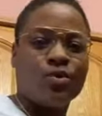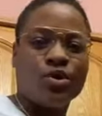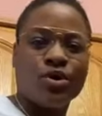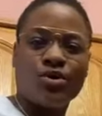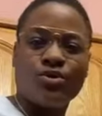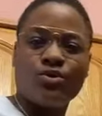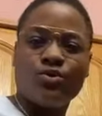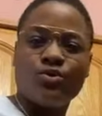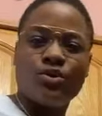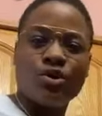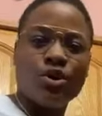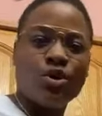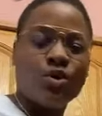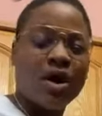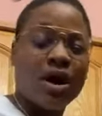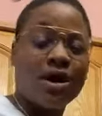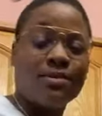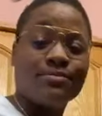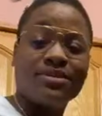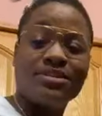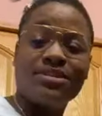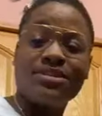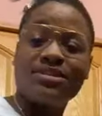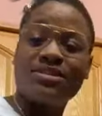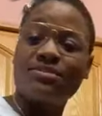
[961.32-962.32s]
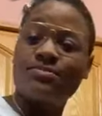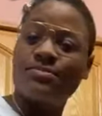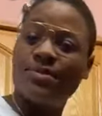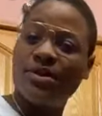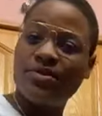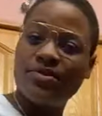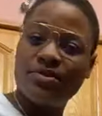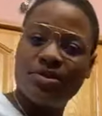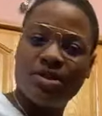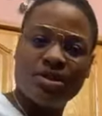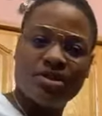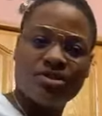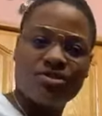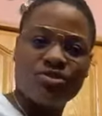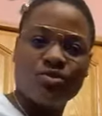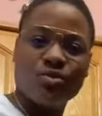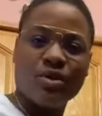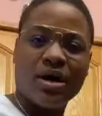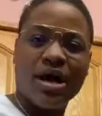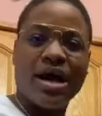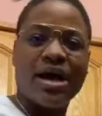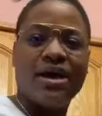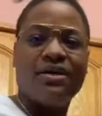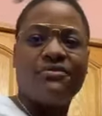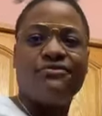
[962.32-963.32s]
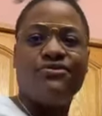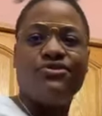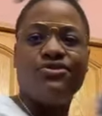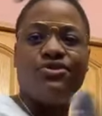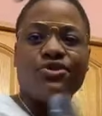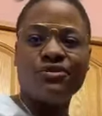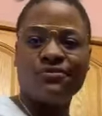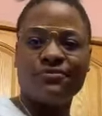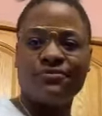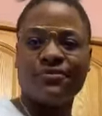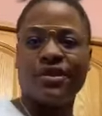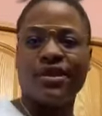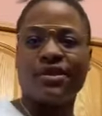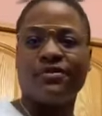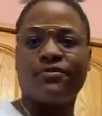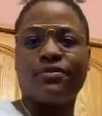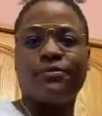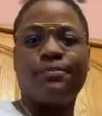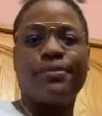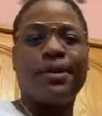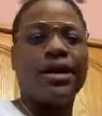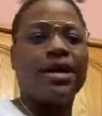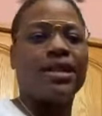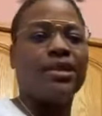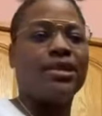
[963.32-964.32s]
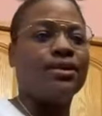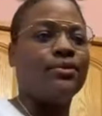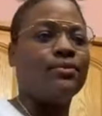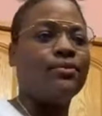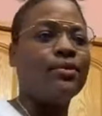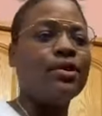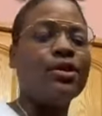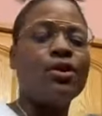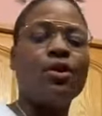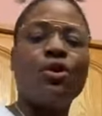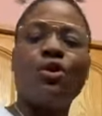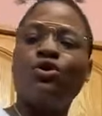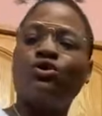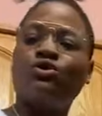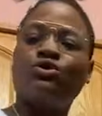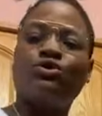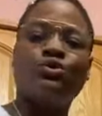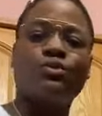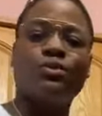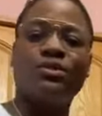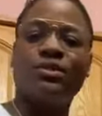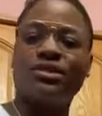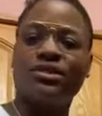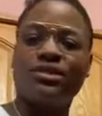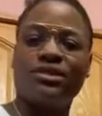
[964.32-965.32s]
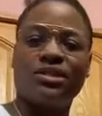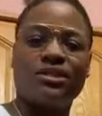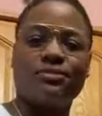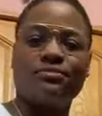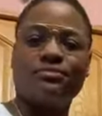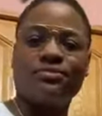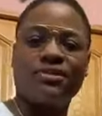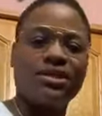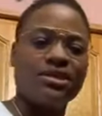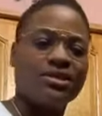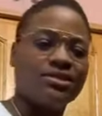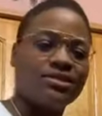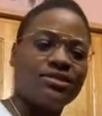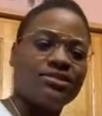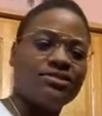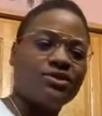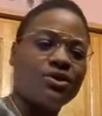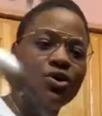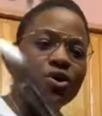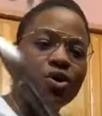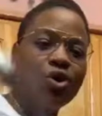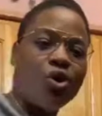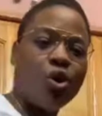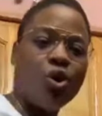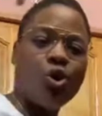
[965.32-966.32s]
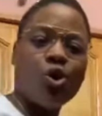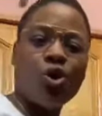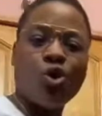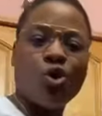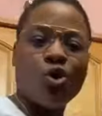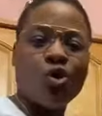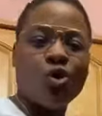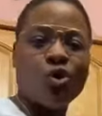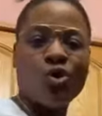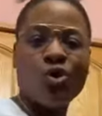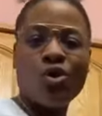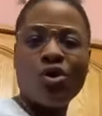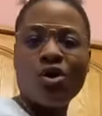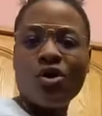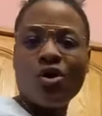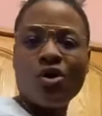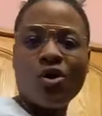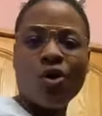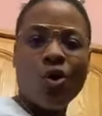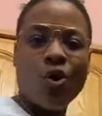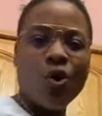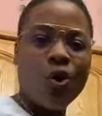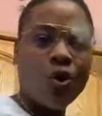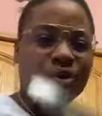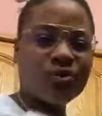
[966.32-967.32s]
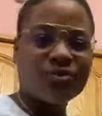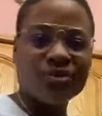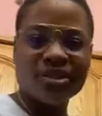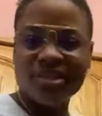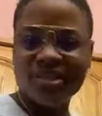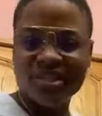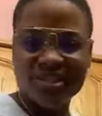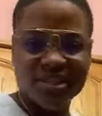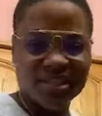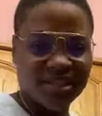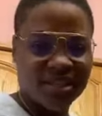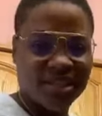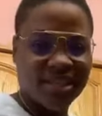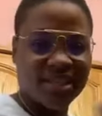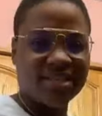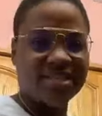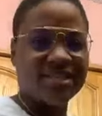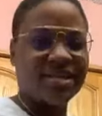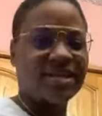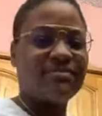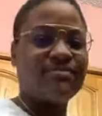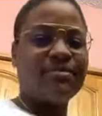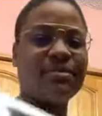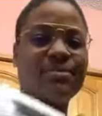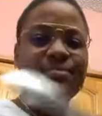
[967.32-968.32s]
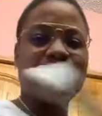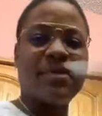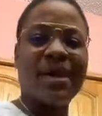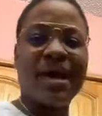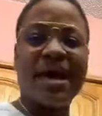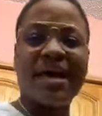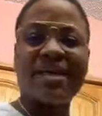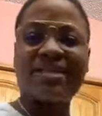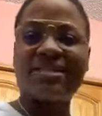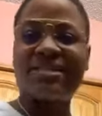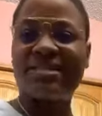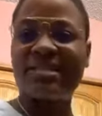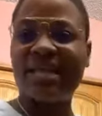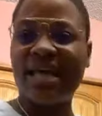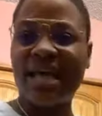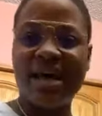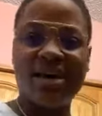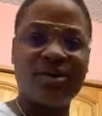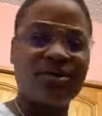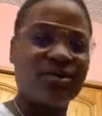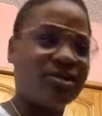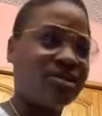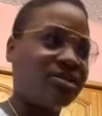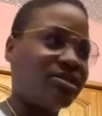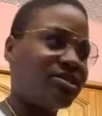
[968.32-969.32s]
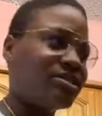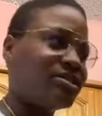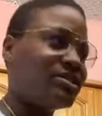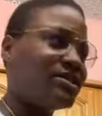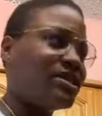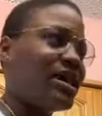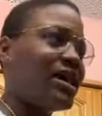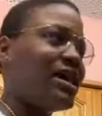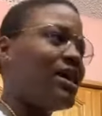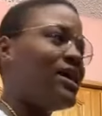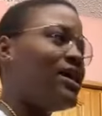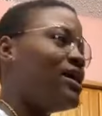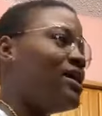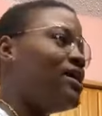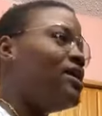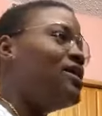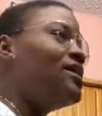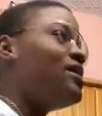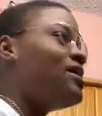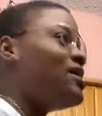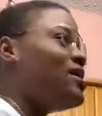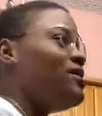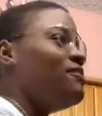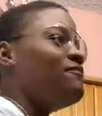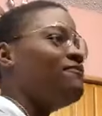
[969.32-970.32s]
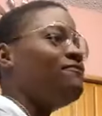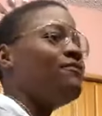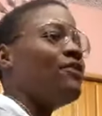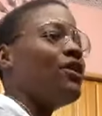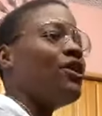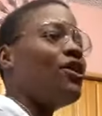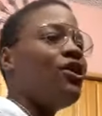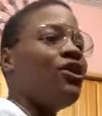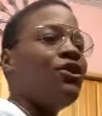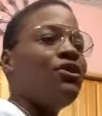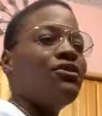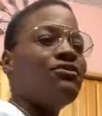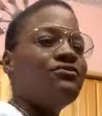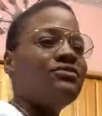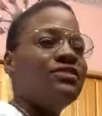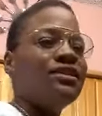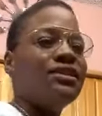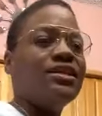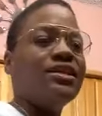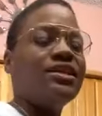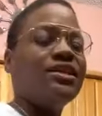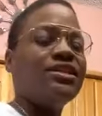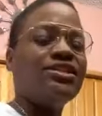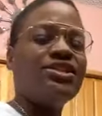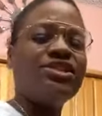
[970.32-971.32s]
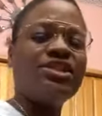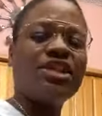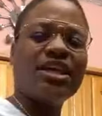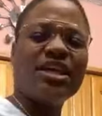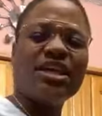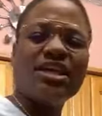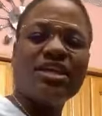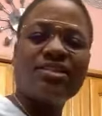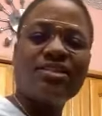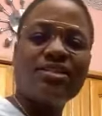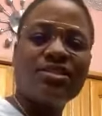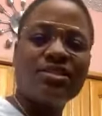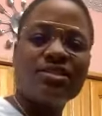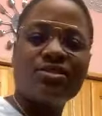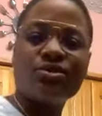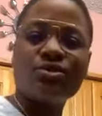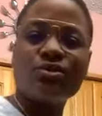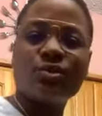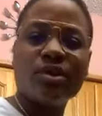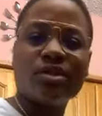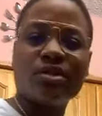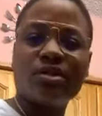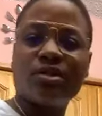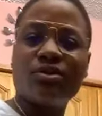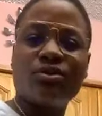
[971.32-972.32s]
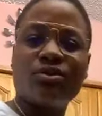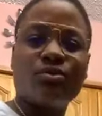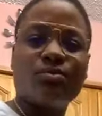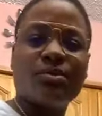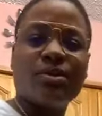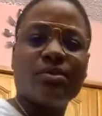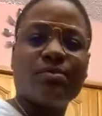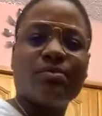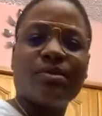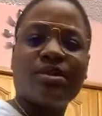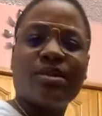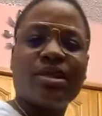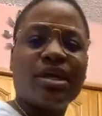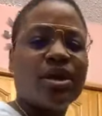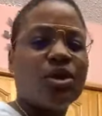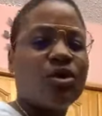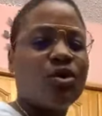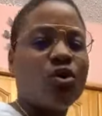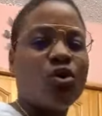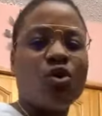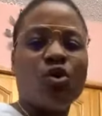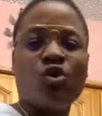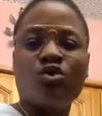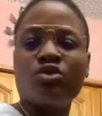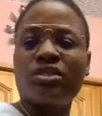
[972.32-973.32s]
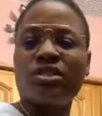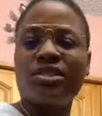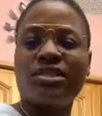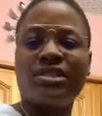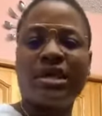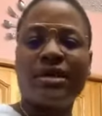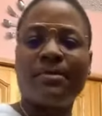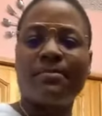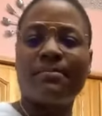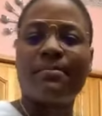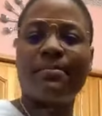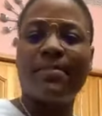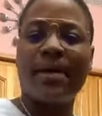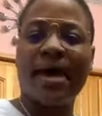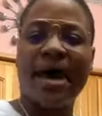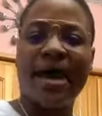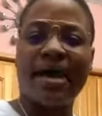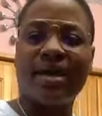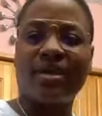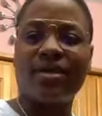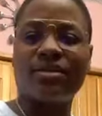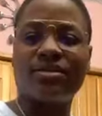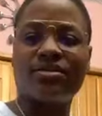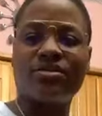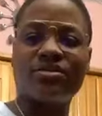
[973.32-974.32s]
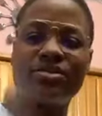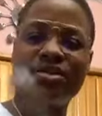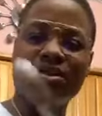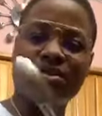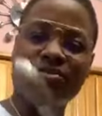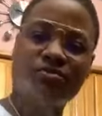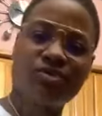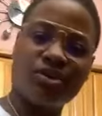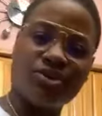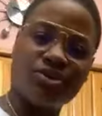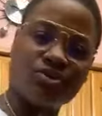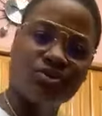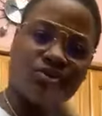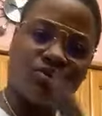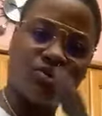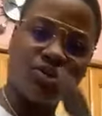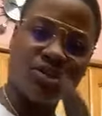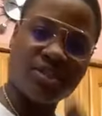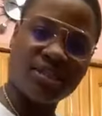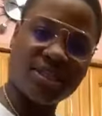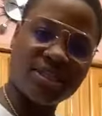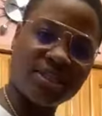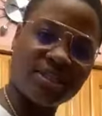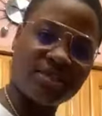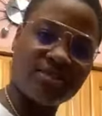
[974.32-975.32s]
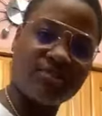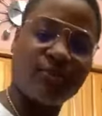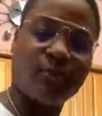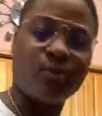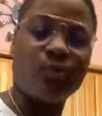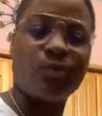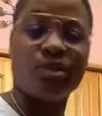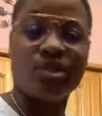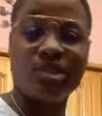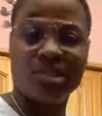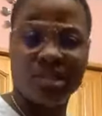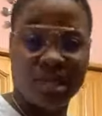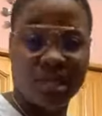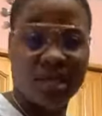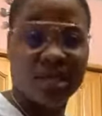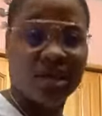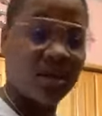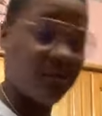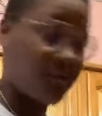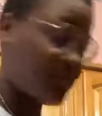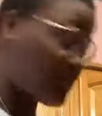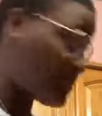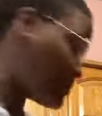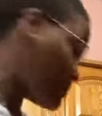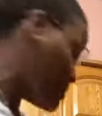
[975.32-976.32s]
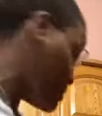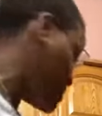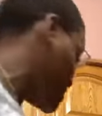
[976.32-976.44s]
what you know, how much experience you have, your flavor palette. We're all doing the same things. These are all origin things that have been passed down and just evolved and changed and tweaked a little bit, but they all stem back to the original traditions from which they came.